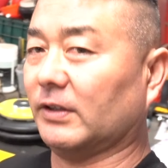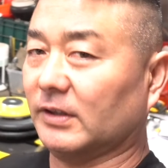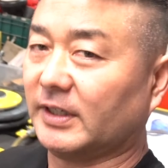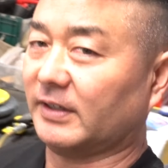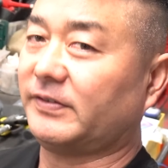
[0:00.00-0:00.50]
a
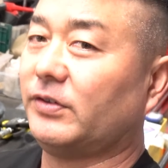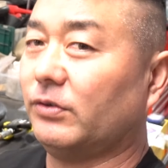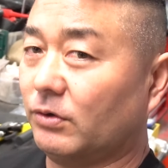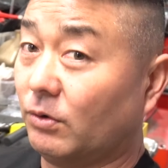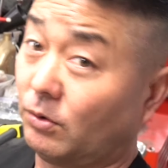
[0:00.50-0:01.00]
lift,
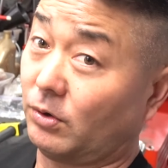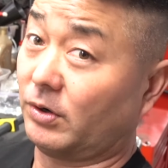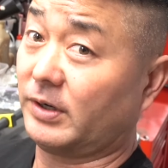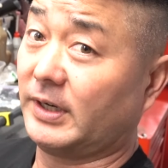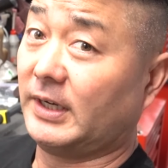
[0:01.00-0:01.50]

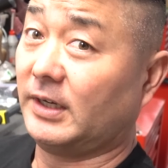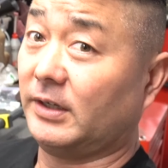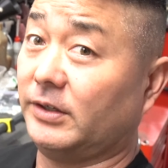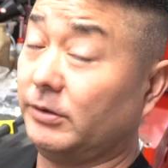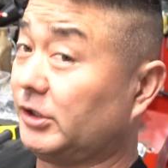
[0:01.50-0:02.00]
or
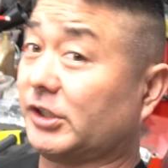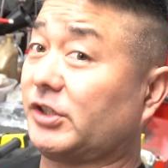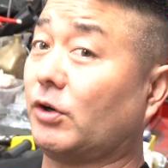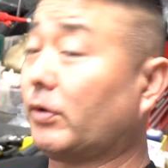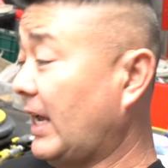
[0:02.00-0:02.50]
you
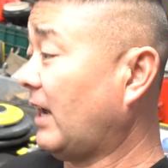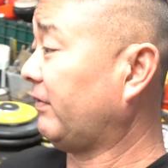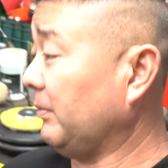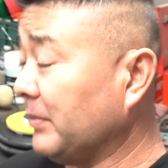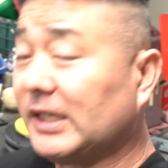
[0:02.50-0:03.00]
just don't
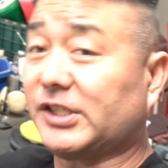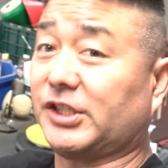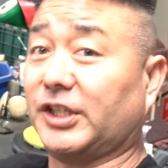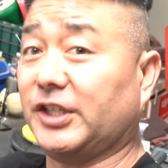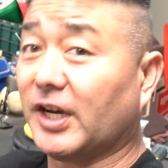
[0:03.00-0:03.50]
have a means
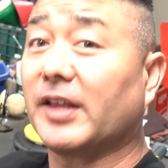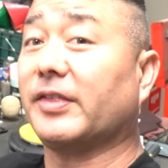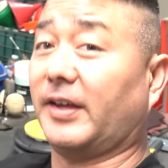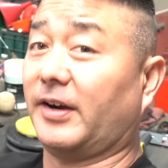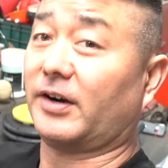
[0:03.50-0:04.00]
to
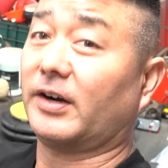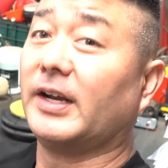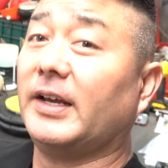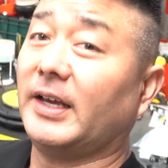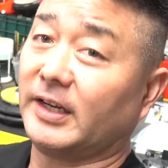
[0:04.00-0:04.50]
get there
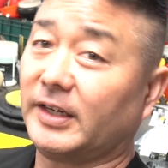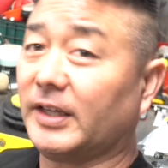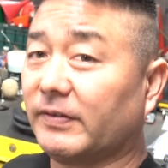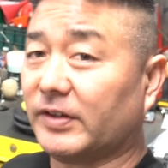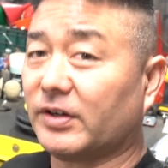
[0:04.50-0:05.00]
at any given